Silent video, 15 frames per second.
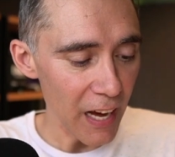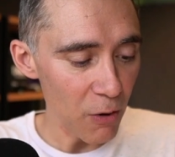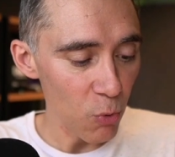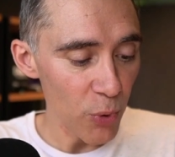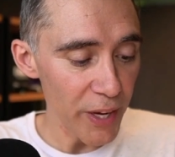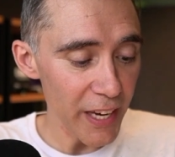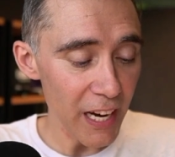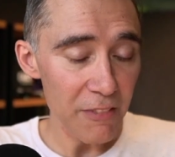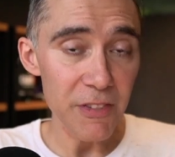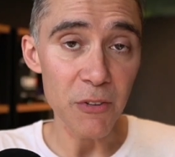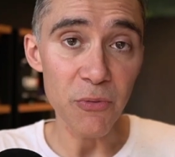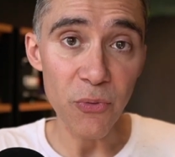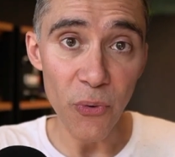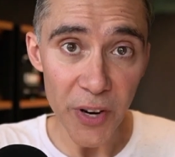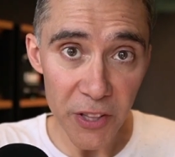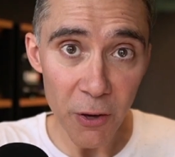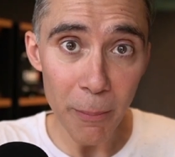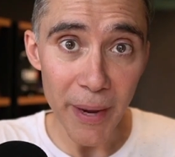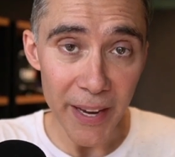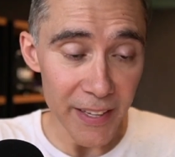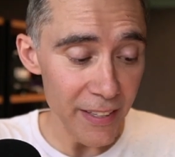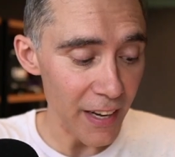We have the free
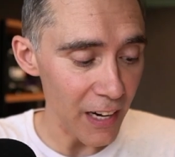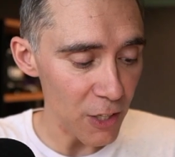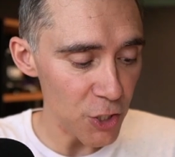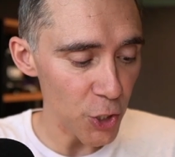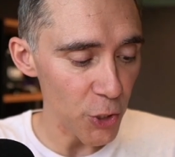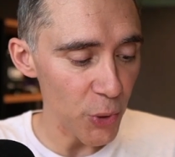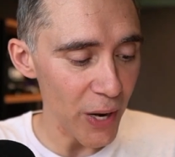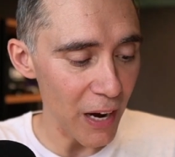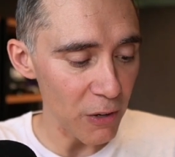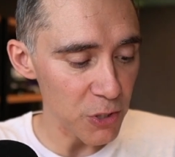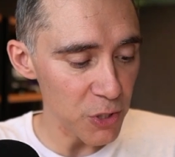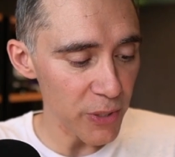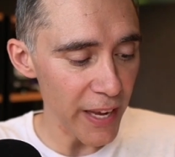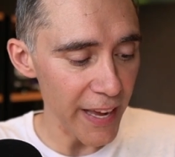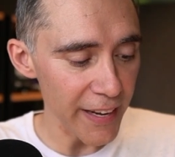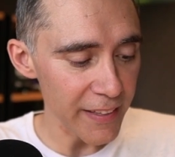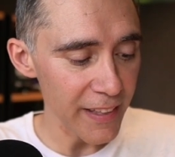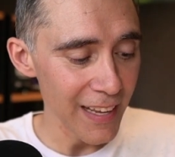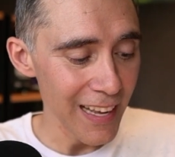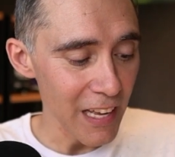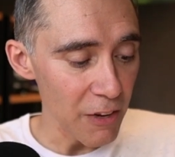domain that I'll show you how to get it,